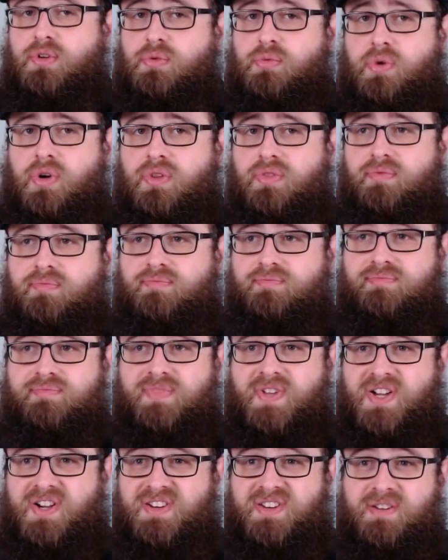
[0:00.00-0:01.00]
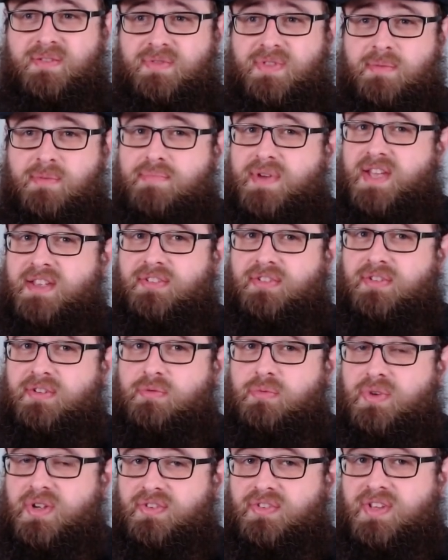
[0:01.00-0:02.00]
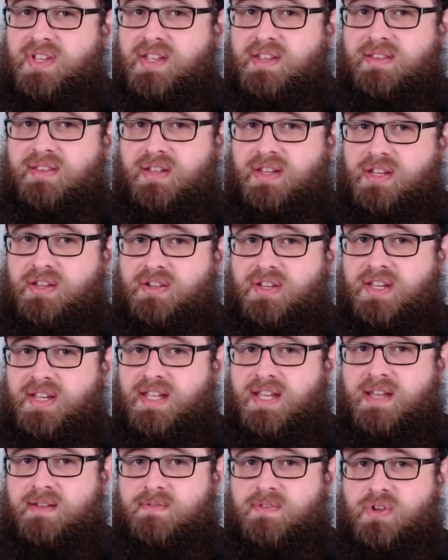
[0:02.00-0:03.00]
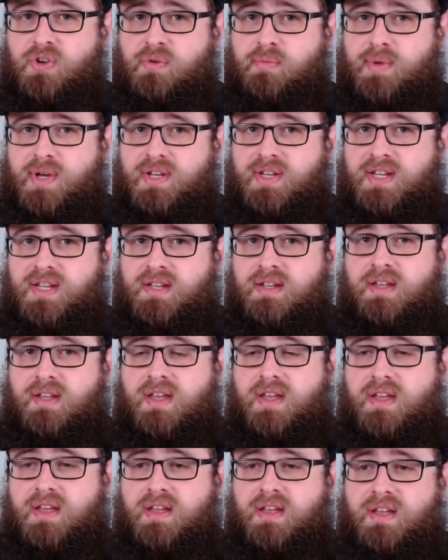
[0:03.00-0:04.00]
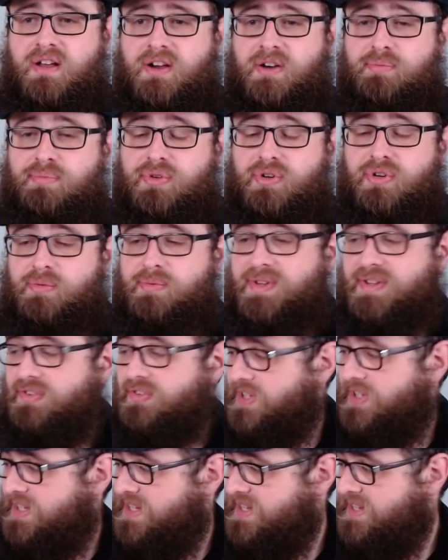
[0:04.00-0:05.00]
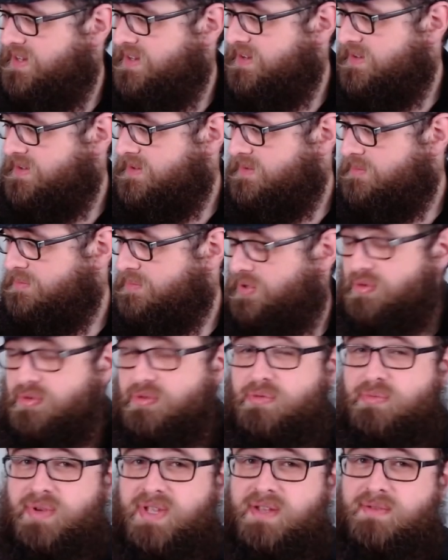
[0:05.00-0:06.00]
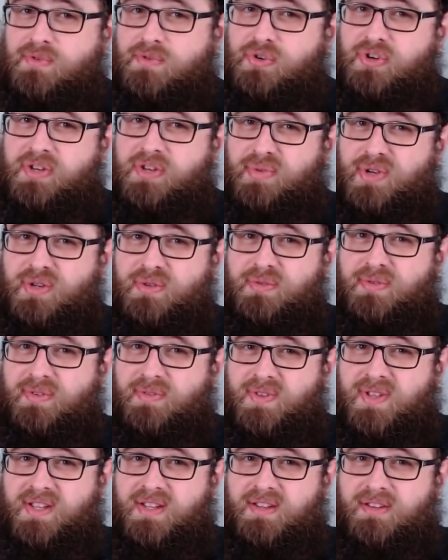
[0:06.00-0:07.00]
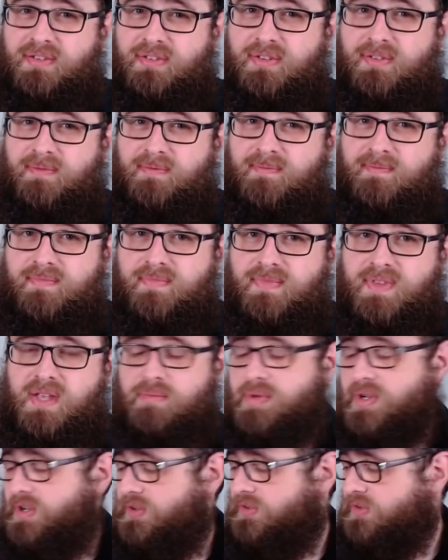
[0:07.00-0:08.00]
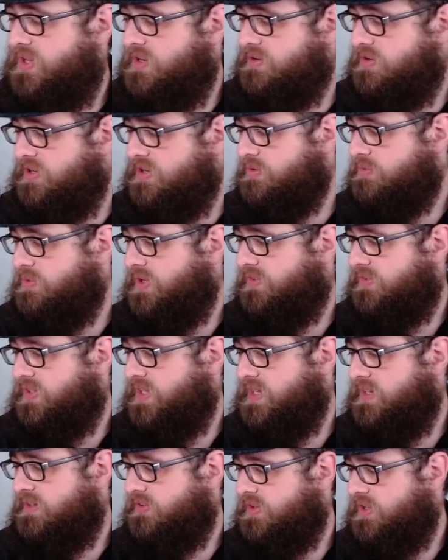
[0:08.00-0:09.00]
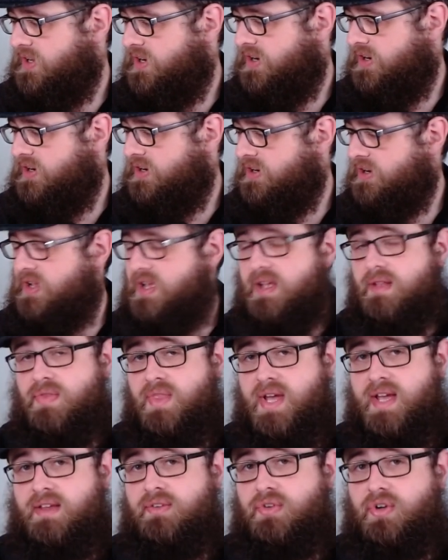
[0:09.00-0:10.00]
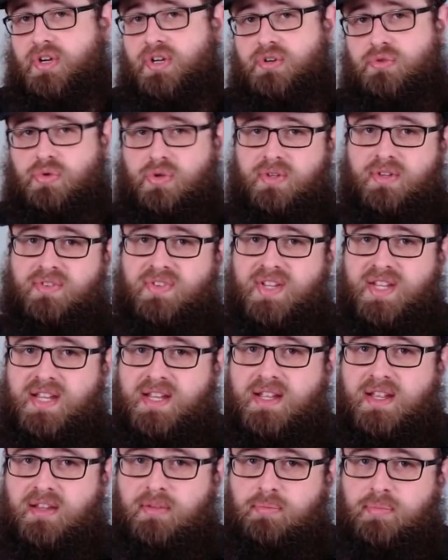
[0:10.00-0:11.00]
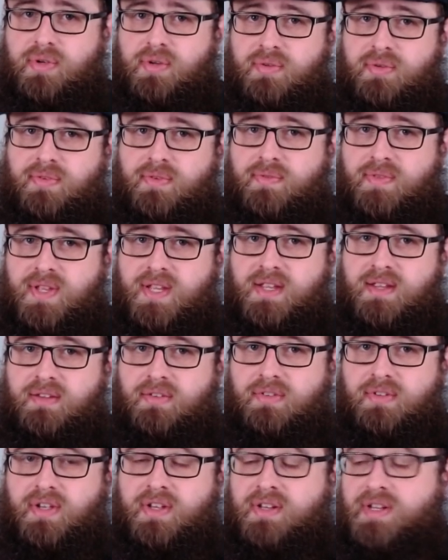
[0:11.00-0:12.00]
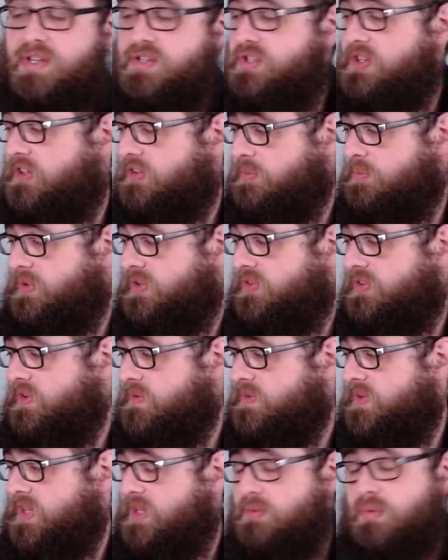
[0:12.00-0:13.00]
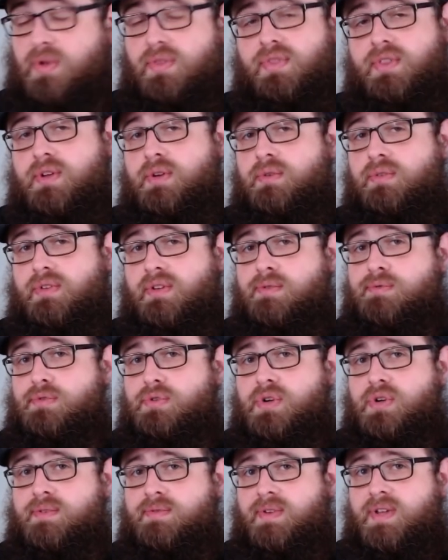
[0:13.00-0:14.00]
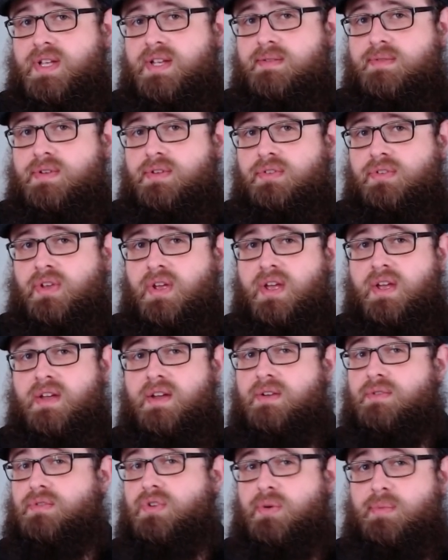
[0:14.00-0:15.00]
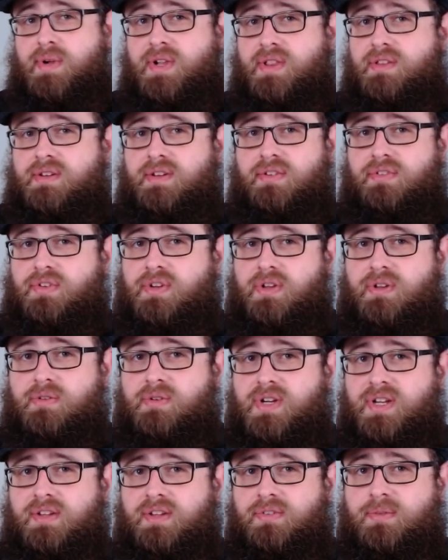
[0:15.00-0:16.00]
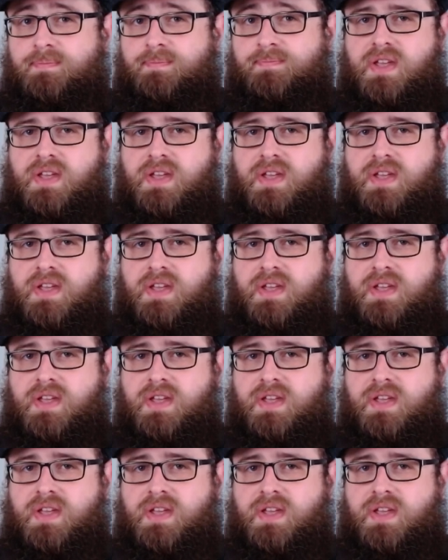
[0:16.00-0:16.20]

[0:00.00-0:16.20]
want kind of the best whiskey that you can get for your money, I'd probably say probably avoid both of these, because there are whiskies that are as high quality as both of these, unless you specifically want those Laphroaig flavours from other distilleries.